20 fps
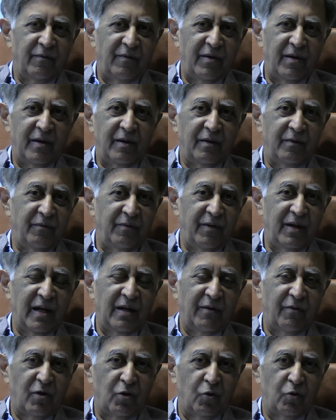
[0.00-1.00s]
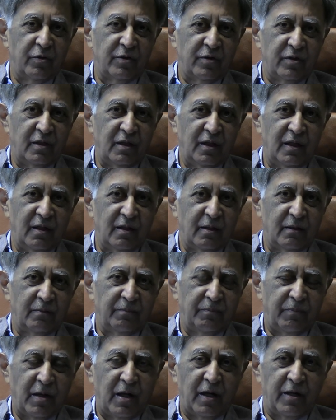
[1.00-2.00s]
we have our own steel
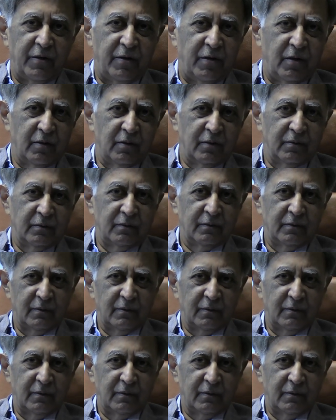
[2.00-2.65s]
plant here,